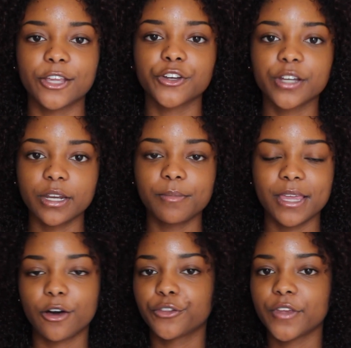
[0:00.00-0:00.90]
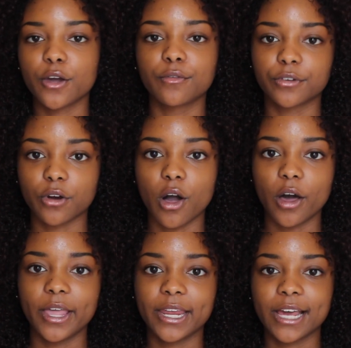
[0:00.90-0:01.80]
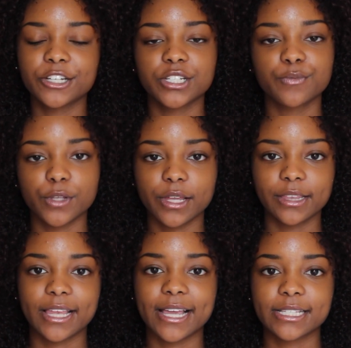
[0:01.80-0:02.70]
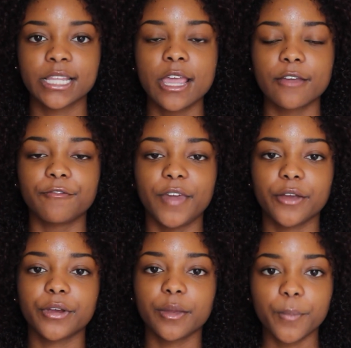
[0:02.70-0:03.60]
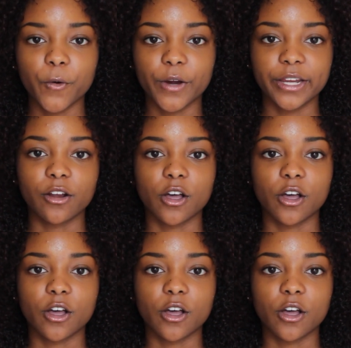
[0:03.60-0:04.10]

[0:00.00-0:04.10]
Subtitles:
Like, you're going to be healthy overall, and I just feel like that's very important.